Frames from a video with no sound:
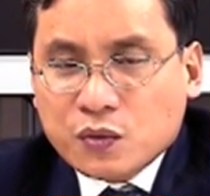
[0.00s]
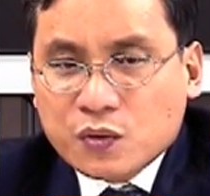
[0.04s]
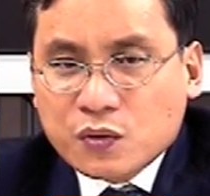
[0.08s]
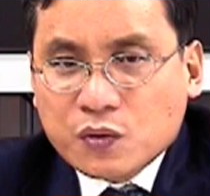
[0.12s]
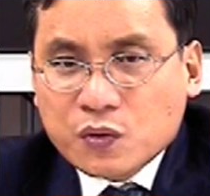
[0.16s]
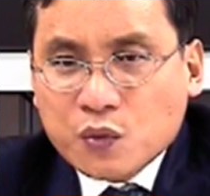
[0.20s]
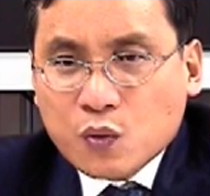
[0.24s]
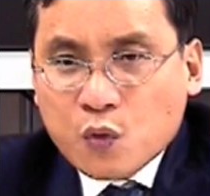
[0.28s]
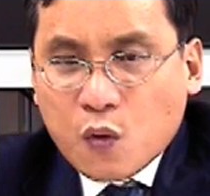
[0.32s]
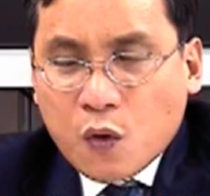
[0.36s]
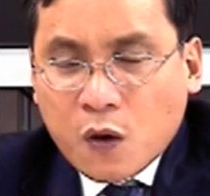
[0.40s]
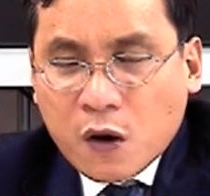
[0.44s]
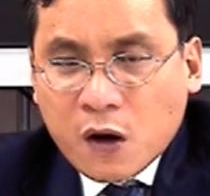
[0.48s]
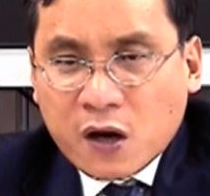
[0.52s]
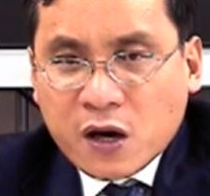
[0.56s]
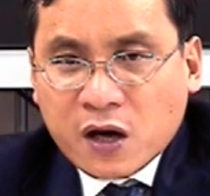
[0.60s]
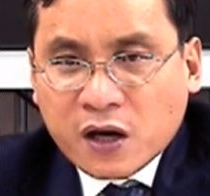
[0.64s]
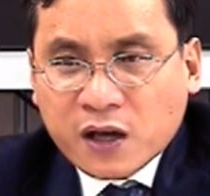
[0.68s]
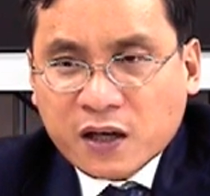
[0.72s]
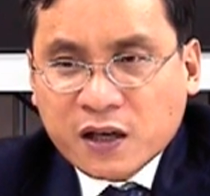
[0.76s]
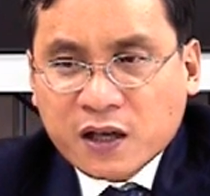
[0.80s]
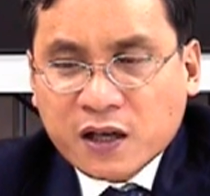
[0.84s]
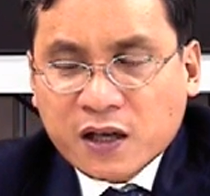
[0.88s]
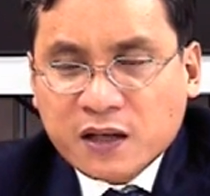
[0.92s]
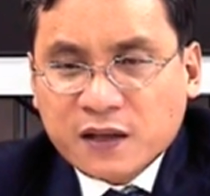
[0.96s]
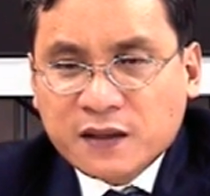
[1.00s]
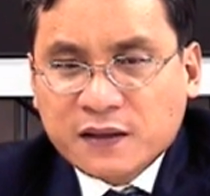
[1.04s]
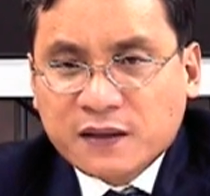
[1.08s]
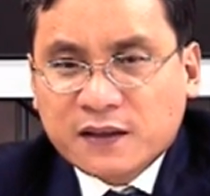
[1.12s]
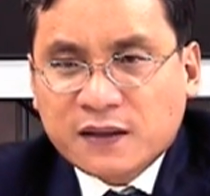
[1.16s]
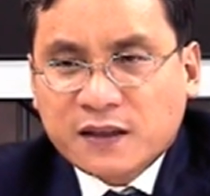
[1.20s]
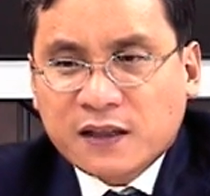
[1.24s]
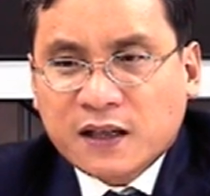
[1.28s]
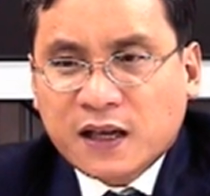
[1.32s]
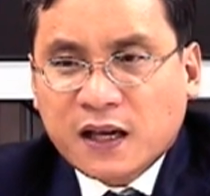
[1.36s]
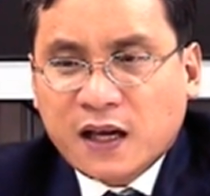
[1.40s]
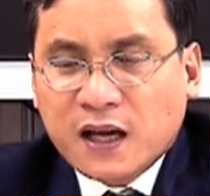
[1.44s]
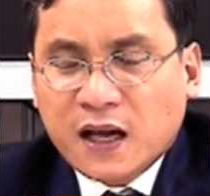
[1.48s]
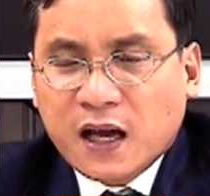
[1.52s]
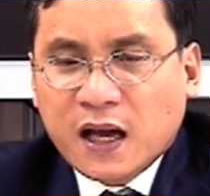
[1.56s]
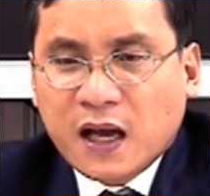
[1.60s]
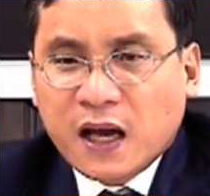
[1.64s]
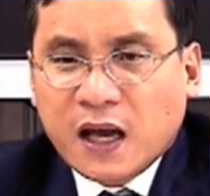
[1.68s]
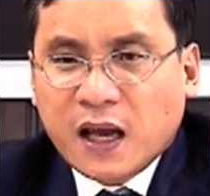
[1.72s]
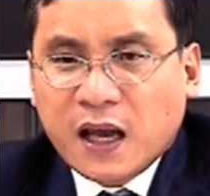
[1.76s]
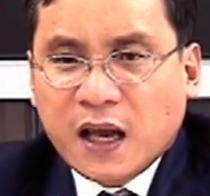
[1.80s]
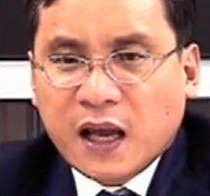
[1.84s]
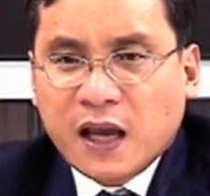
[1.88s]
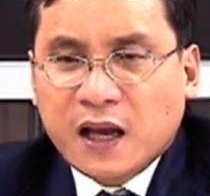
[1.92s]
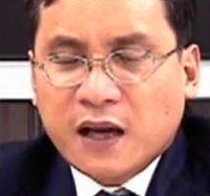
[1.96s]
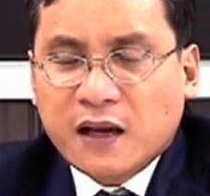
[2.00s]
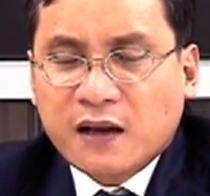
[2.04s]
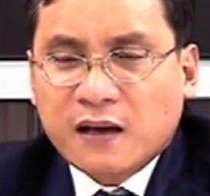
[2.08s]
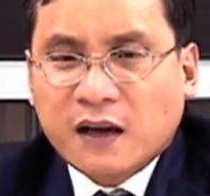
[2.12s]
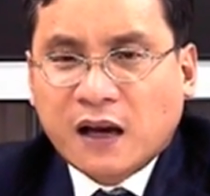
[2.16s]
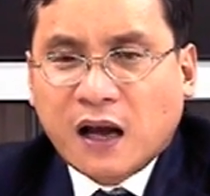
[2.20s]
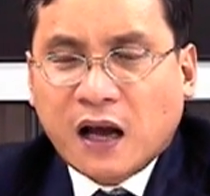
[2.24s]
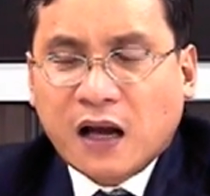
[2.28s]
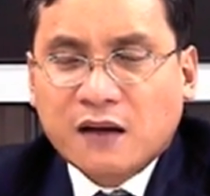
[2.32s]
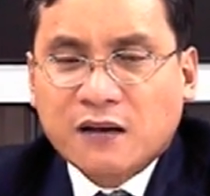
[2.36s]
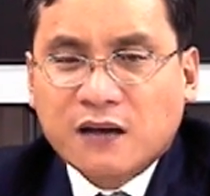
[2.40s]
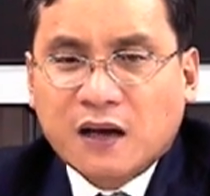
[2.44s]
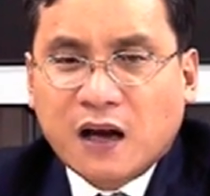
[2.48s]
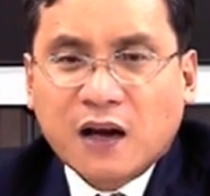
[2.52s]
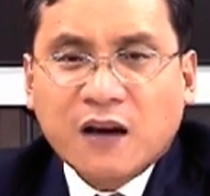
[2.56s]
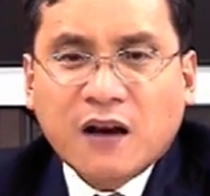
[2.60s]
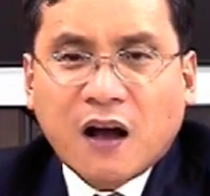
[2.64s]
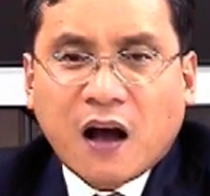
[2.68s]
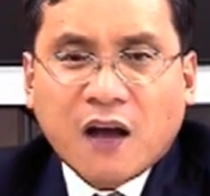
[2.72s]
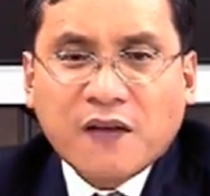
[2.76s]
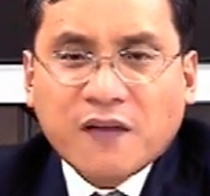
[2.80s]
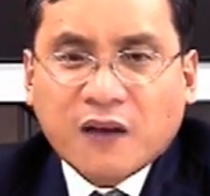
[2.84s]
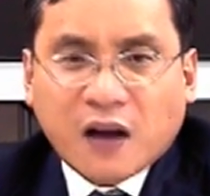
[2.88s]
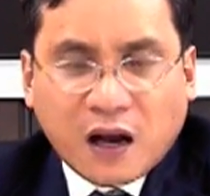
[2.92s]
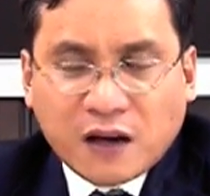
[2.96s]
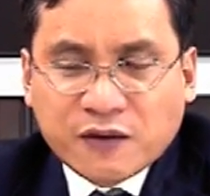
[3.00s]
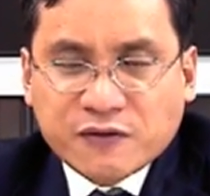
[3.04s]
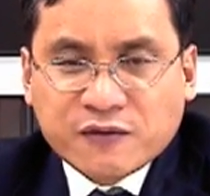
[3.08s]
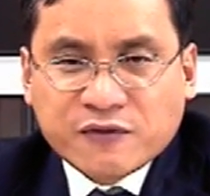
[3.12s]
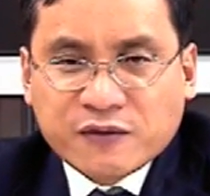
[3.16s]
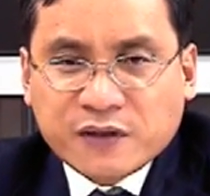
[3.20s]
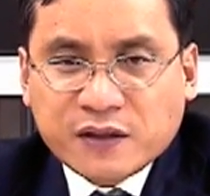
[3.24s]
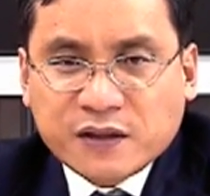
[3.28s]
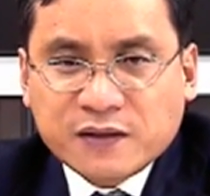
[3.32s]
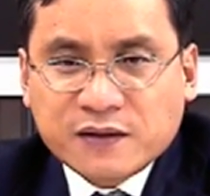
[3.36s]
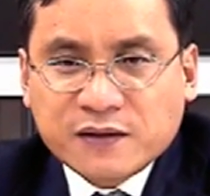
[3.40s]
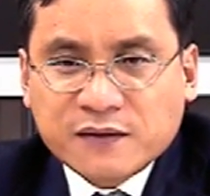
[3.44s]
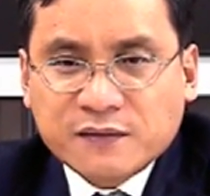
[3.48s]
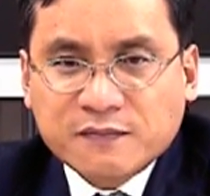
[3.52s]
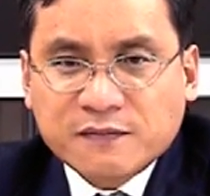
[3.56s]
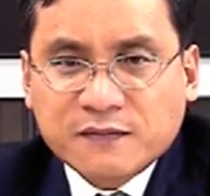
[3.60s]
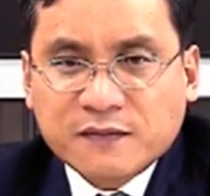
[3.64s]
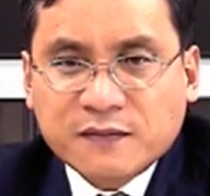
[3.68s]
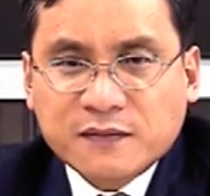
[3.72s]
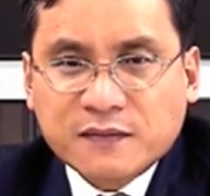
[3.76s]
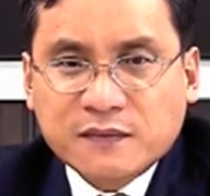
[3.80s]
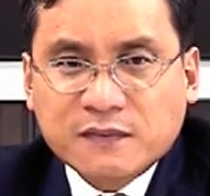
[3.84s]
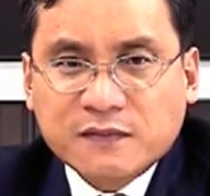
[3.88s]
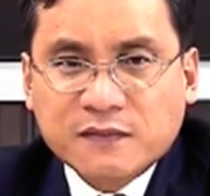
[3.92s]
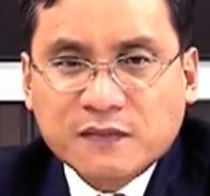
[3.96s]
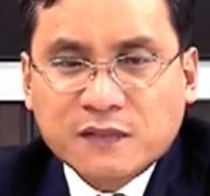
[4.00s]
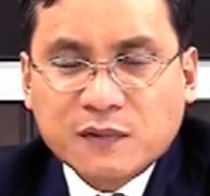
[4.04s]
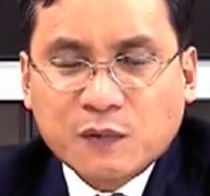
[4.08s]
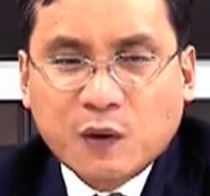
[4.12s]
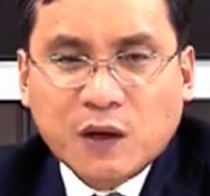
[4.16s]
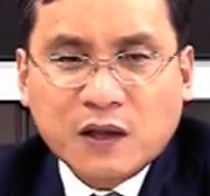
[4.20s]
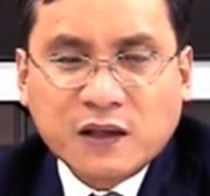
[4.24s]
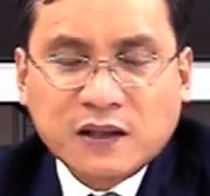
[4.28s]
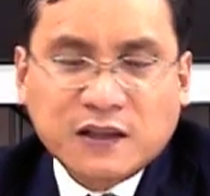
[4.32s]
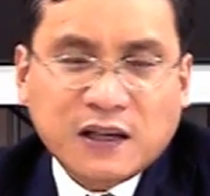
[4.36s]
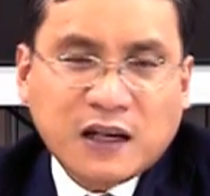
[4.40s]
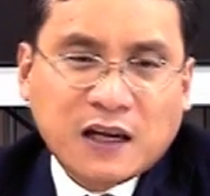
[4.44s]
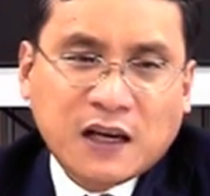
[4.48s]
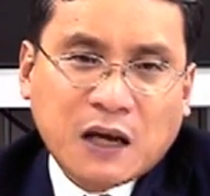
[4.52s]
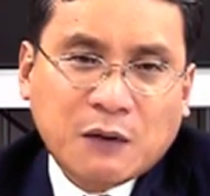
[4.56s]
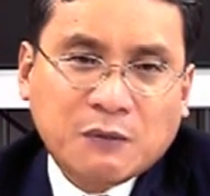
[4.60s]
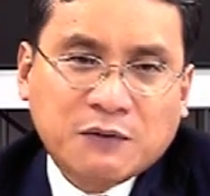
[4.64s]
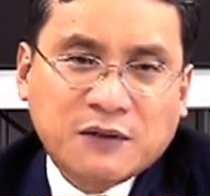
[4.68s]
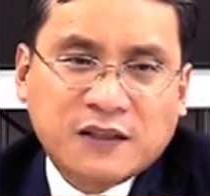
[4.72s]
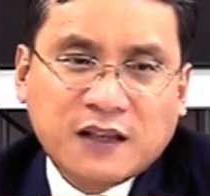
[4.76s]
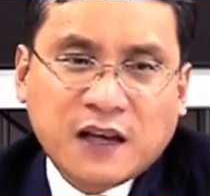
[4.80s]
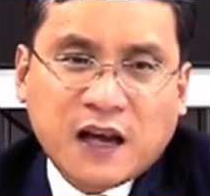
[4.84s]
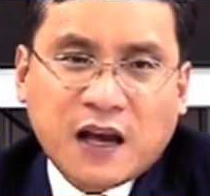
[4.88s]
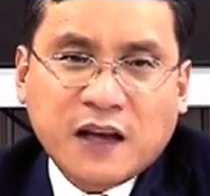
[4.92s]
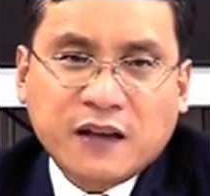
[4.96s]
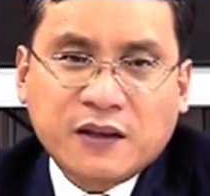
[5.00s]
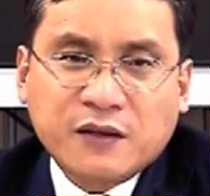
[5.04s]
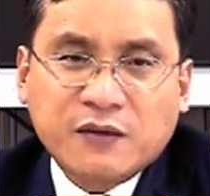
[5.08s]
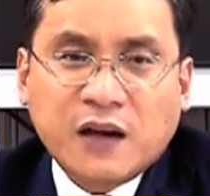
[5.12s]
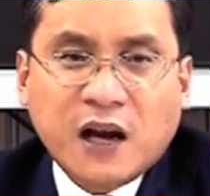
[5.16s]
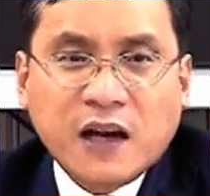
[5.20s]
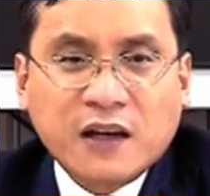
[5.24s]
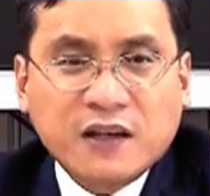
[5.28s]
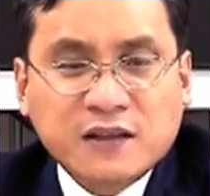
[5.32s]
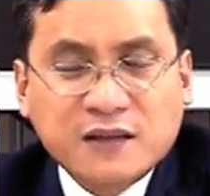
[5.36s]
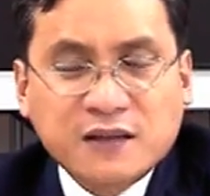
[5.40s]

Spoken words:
to work in other countries, well, I would say the United